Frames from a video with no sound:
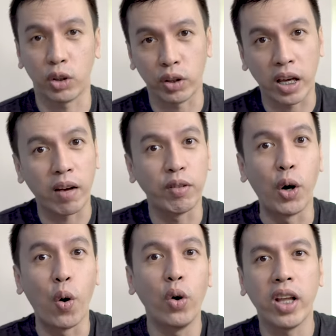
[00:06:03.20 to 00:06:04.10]
So they have
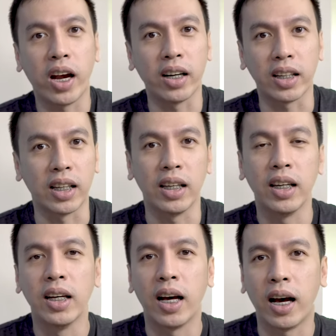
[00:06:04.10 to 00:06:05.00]
their own hierarchy.
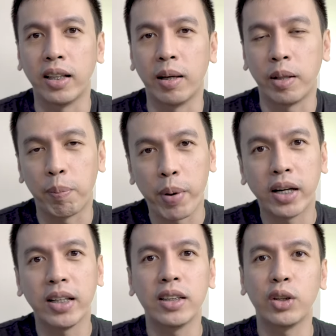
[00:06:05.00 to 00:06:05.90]
Uh, the, the
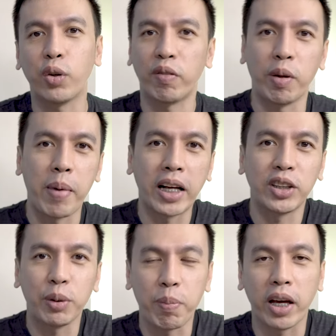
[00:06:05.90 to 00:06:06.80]
parents who have the
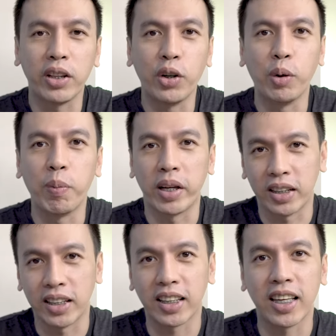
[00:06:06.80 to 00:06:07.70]
master's bedroom, and
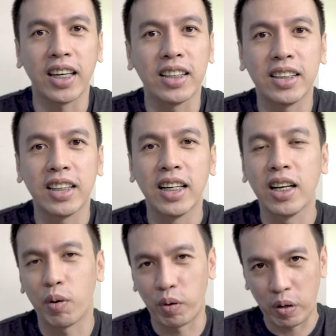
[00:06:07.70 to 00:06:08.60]
then the kids
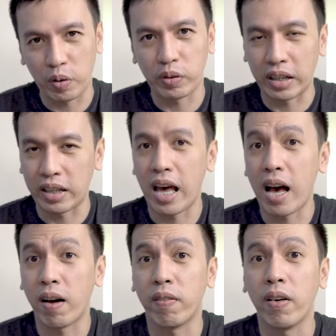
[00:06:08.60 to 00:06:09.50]
that
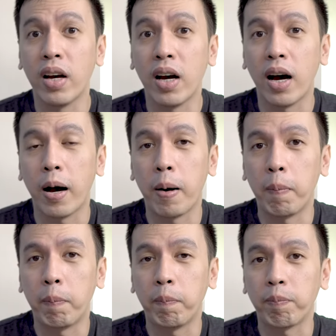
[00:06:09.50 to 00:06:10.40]
have
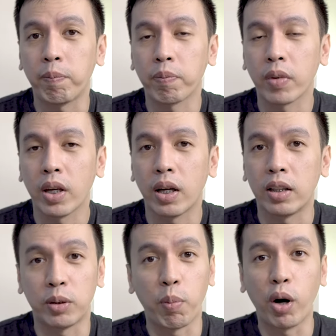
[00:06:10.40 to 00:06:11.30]
um,
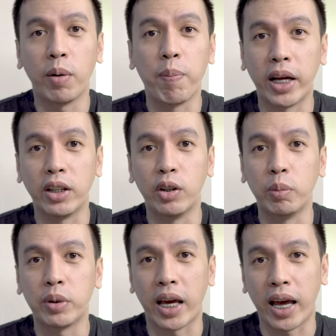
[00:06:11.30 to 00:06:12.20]
smaller
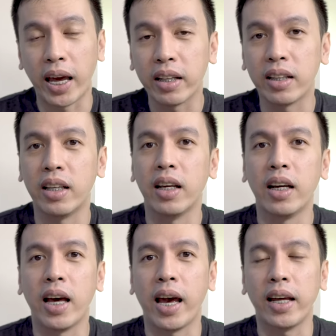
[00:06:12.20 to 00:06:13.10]
bedrooms, and
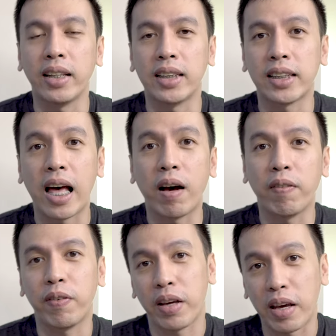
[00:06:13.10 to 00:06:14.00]
and the
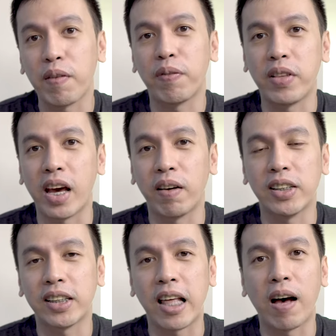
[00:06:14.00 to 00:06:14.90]
staff if they have
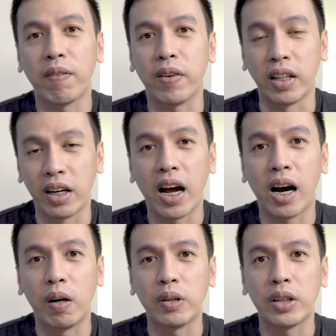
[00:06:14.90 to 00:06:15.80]
a staff in their
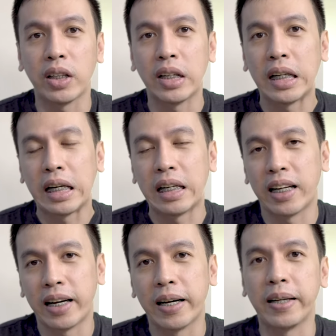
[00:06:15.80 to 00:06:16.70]
house.
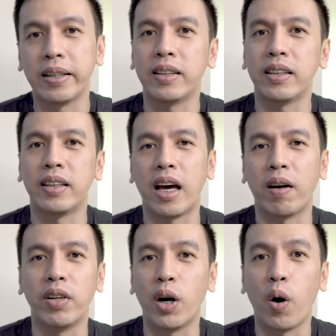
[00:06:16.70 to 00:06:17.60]
Uh, they
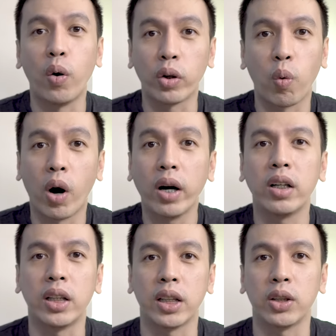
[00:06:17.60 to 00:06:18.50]
have their own
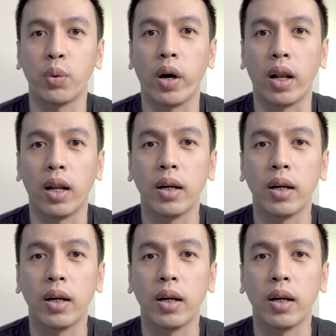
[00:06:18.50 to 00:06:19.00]
quarters as well.